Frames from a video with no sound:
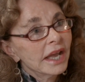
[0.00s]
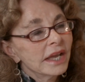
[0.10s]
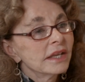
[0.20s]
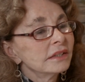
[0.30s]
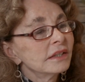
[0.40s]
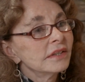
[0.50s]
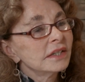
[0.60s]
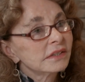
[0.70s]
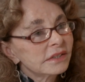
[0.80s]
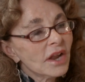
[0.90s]
And
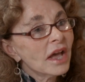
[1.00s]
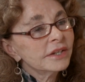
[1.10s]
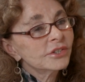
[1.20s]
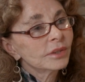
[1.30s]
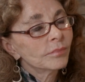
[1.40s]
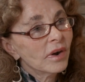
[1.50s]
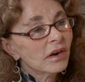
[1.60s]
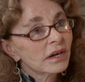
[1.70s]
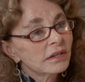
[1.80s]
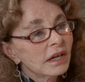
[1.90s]
the astonishing
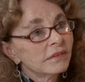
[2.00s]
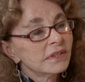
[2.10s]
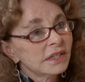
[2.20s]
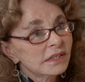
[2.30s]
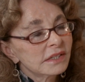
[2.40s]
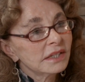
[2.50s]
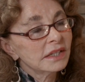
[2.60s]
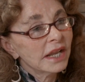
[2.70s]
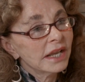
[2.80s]
part of this in